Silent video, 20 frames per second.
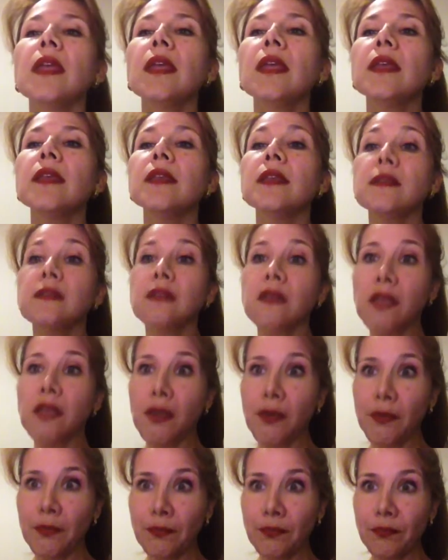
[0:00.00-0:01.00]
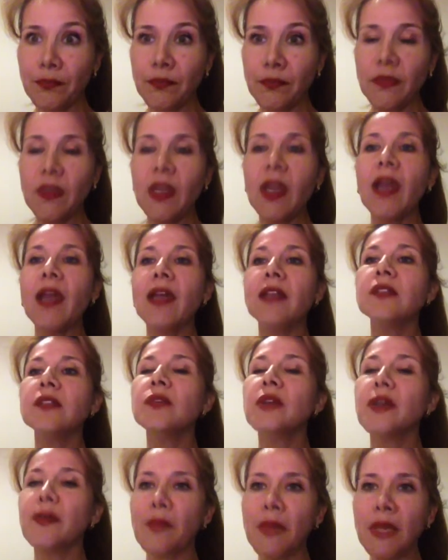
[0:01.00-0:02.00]
Yes or no? I had
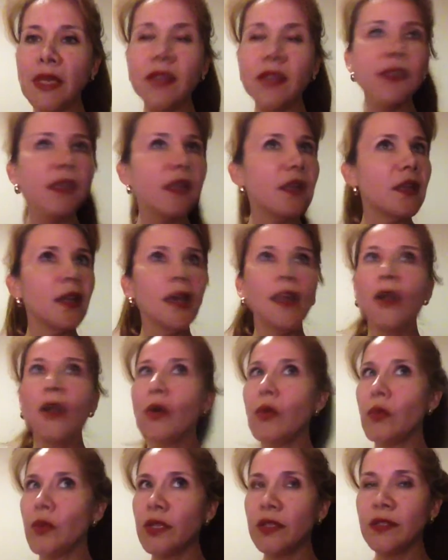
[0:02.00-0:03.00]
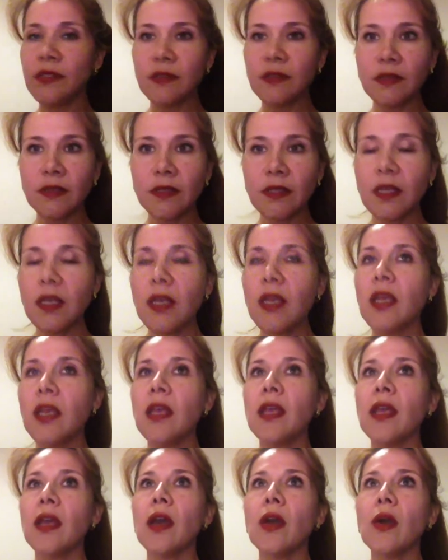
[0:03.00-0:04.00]
to admit that not always.
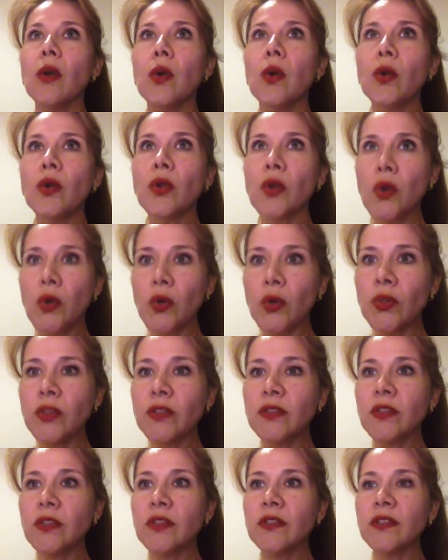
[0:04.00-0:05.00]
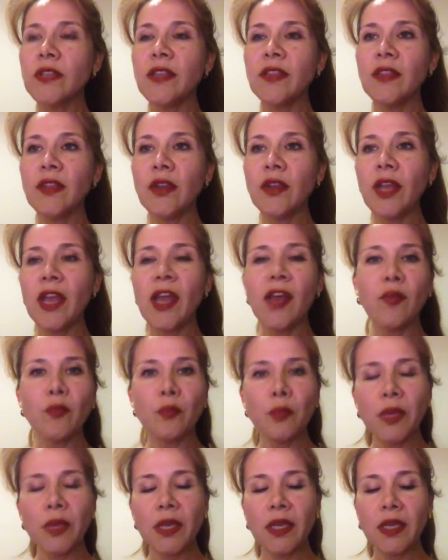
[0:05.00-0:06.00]
Our courses, there have
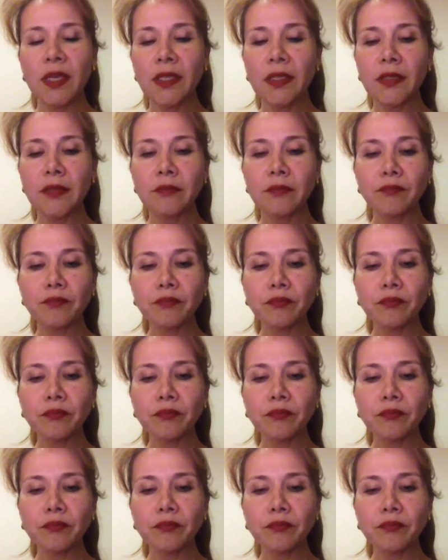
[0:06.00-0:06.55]
been